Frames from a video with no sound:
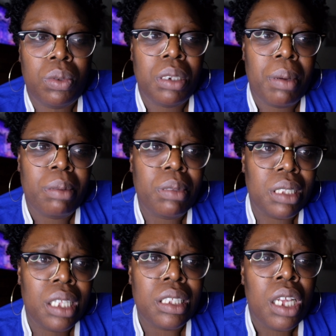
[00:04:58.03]
And the Bible
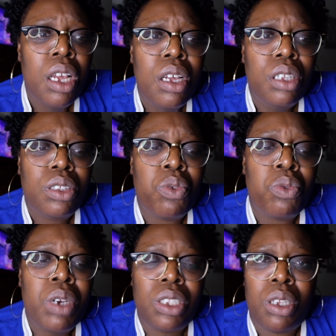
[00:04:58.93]
says to
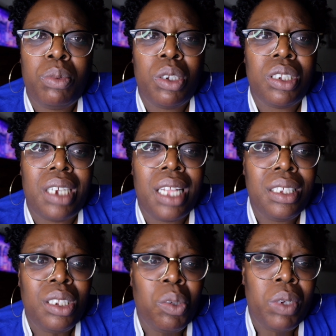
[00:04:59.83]
raise up your child
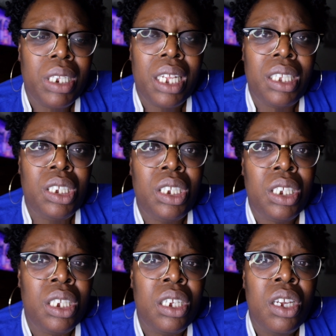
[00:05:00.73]
in the way that
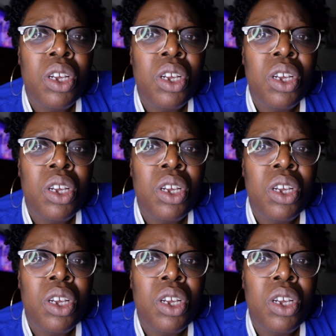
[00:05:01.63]
he